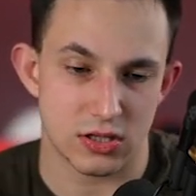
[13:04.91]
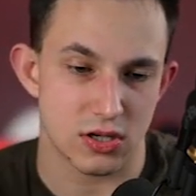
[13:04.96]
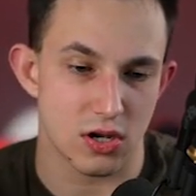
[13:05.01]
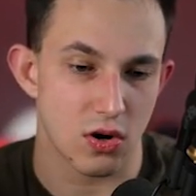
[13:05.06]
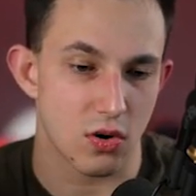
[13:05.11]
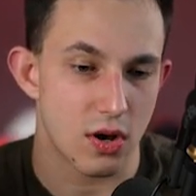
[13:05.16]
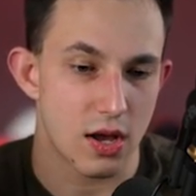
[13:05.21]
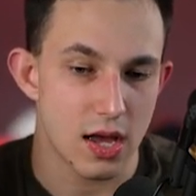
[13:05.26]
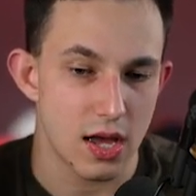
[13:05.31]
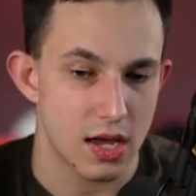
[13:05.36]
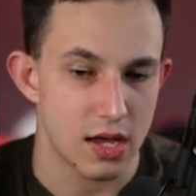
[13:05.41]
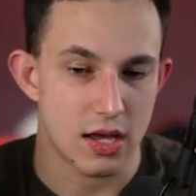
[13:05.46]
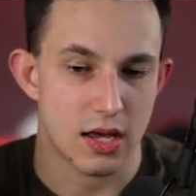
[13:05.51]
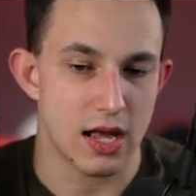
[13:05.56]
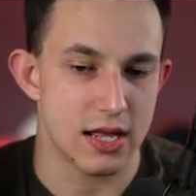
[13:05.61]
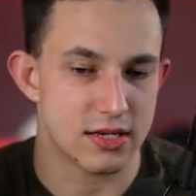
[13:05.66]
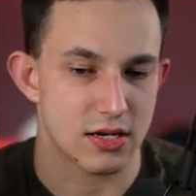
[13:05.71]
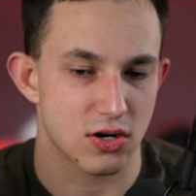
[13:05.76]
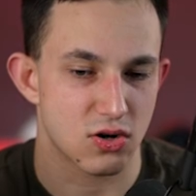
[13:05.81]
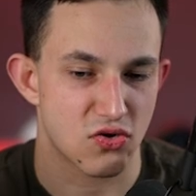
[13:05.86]
So
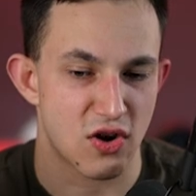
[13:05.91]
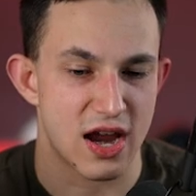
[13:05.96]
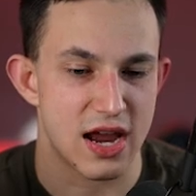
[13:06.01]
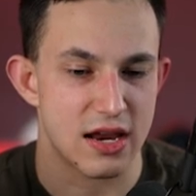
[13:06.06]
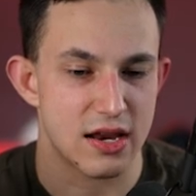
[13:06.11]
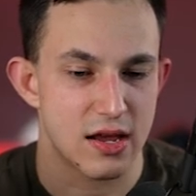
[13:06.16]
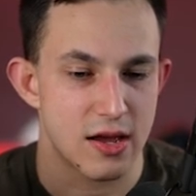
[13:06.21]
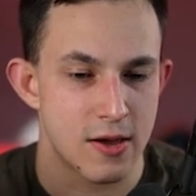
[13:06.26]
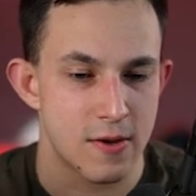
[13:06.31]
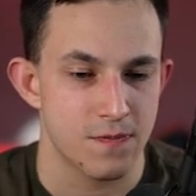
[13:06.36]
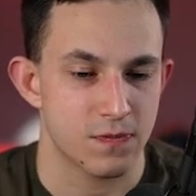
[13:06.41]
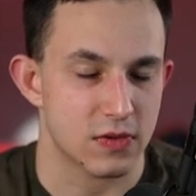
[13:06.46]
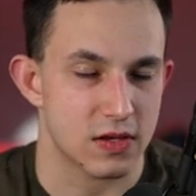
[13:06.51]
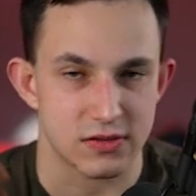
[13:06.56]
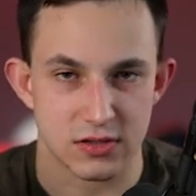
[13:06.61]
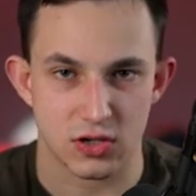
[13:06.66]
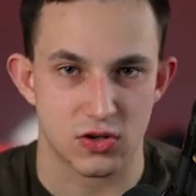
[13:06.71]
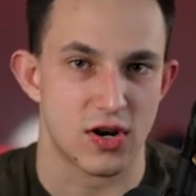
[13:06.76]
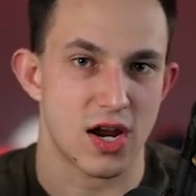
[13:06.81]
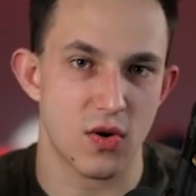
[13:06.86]
it's a great
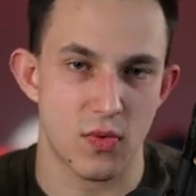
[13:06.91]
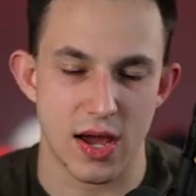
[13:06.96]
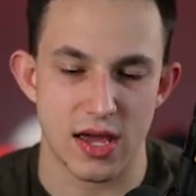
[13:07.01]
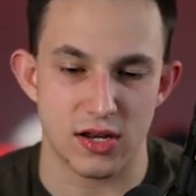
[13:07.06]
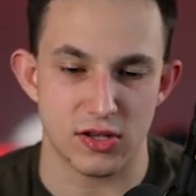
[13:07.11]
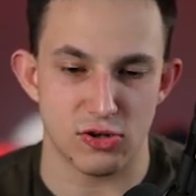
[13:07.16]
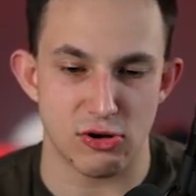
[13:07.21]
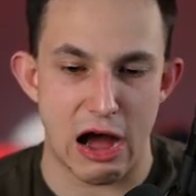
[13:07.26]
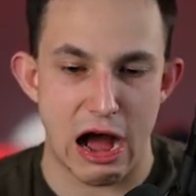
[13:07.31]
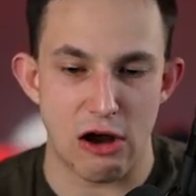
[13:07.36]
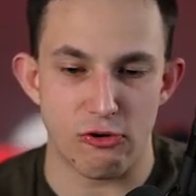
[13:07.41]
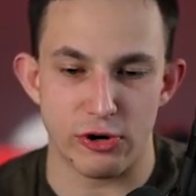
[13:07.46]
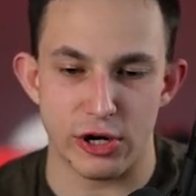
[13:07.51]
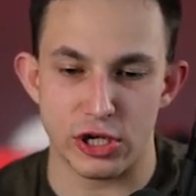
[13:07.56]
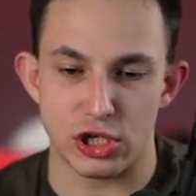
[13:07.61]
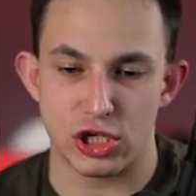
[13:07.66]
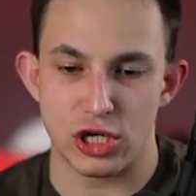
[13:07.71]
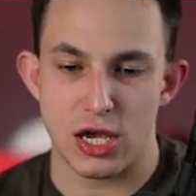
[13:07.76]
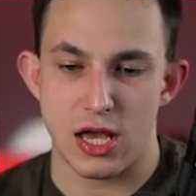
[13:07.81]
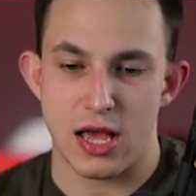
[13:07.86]
way to do
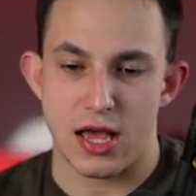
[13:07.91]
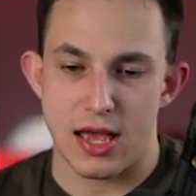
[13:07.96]
outreach.